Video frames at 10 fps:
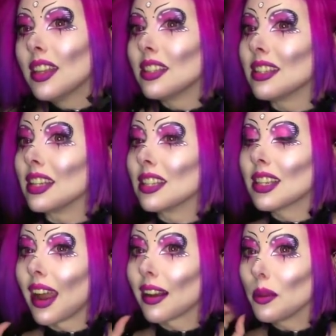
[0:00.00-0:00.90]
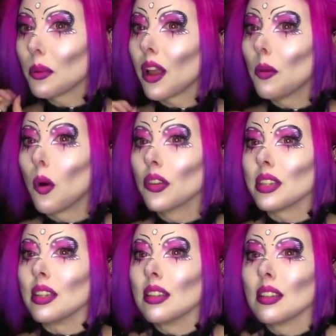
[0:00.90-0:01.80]
This is exactly what I
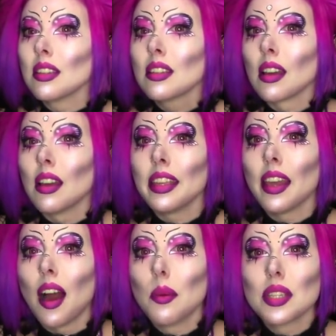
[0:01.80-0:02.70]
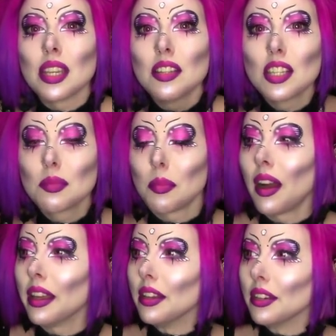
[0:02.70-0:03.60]
wanted, because yeah, I was
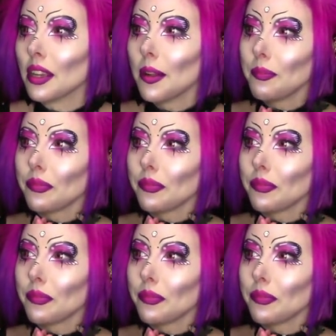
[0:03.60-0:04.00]
inspired.